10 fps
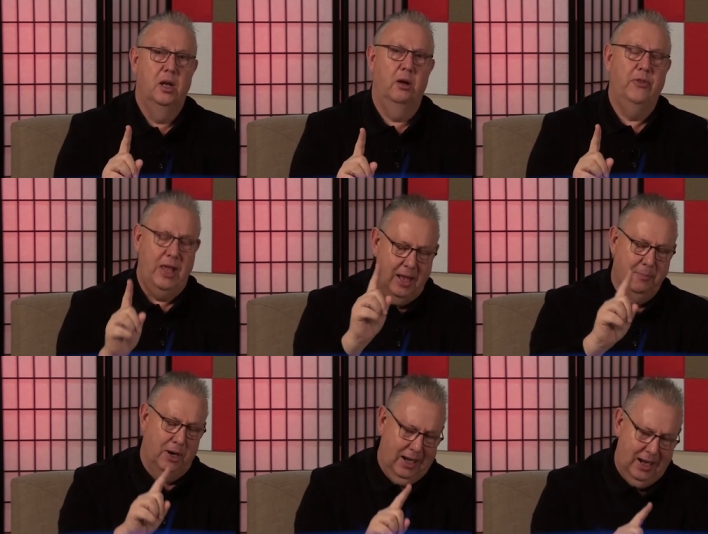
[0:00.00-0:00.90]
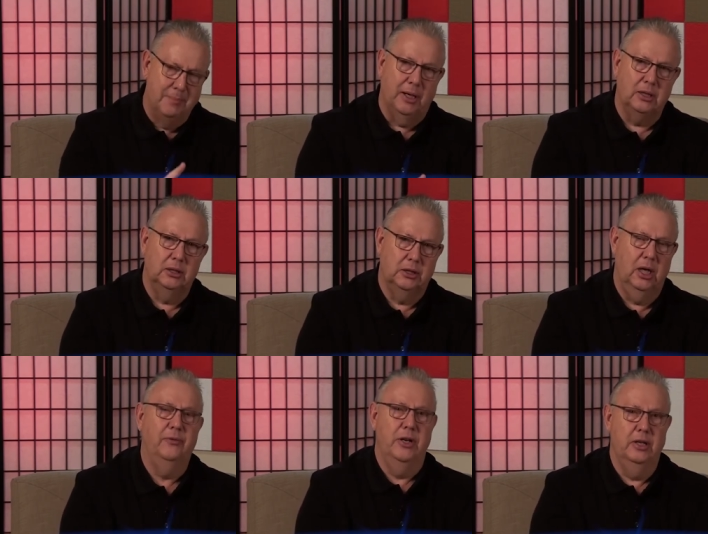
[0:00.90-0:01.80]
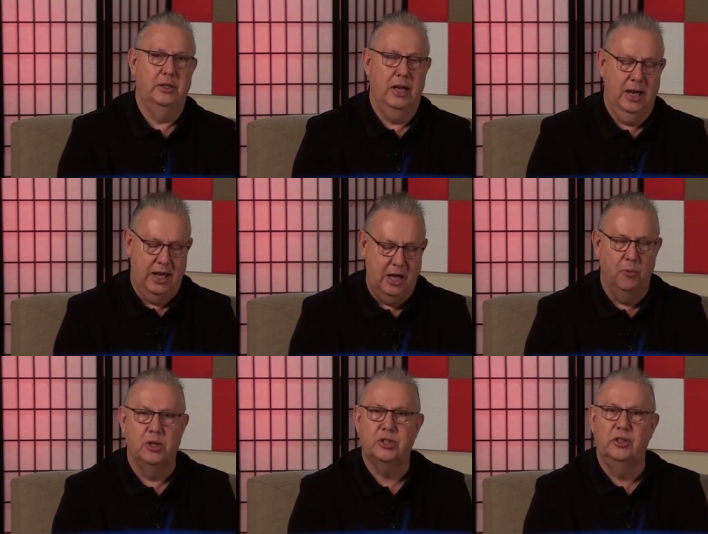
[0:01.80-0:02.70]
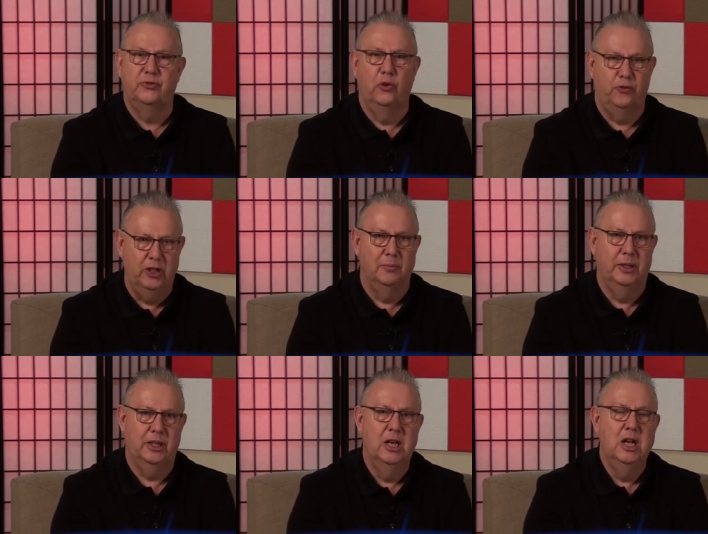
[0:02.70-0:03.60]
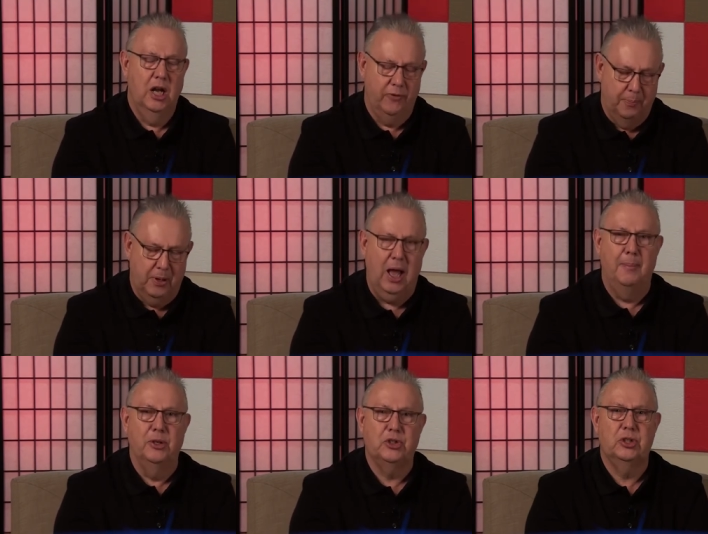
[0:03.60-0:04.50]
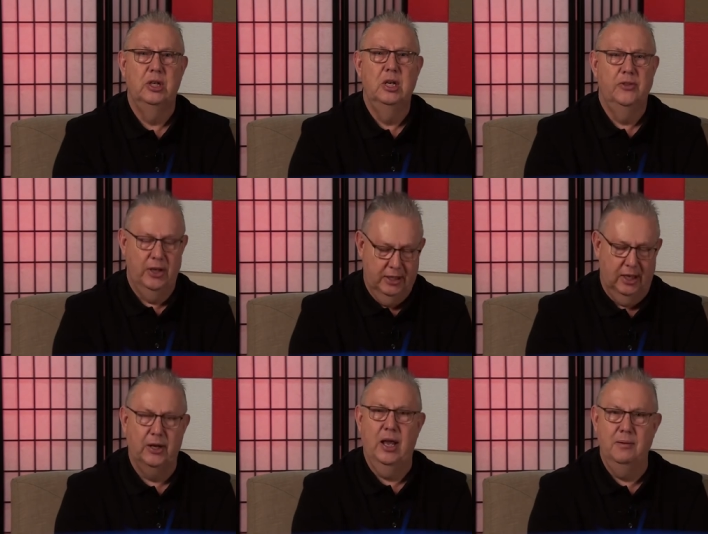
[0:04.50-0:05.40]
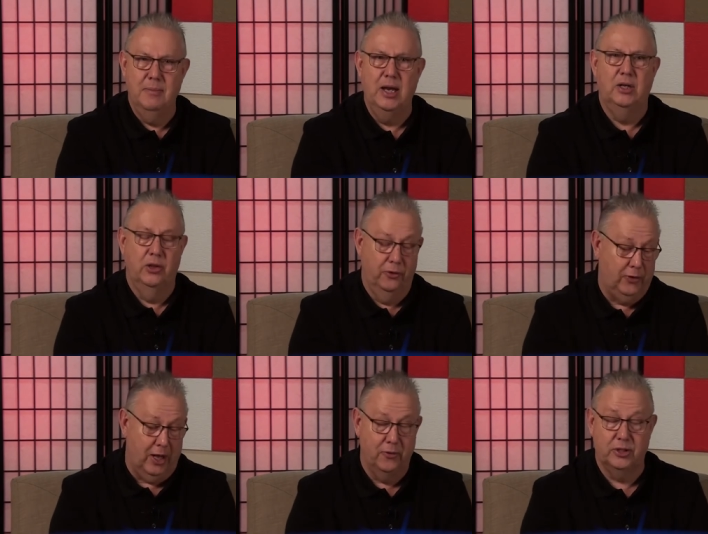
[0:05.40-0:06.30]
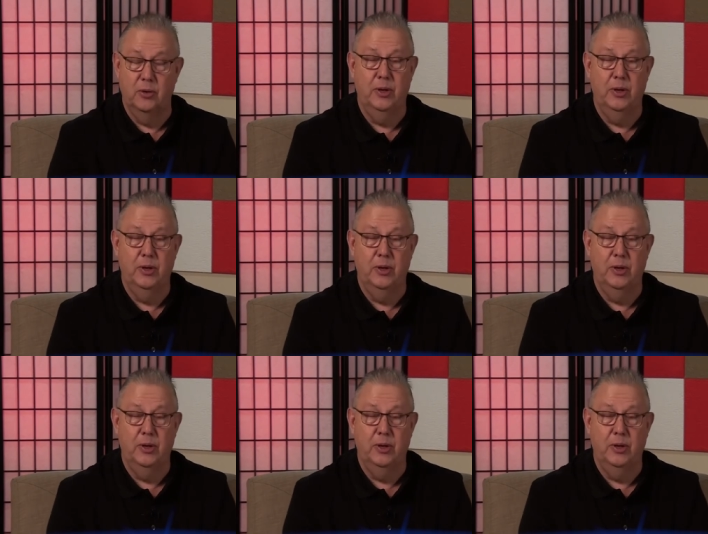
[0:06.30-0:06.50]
of the Abrahamic covenant, and he was the fulfillment of the promise that God had made to the fathers.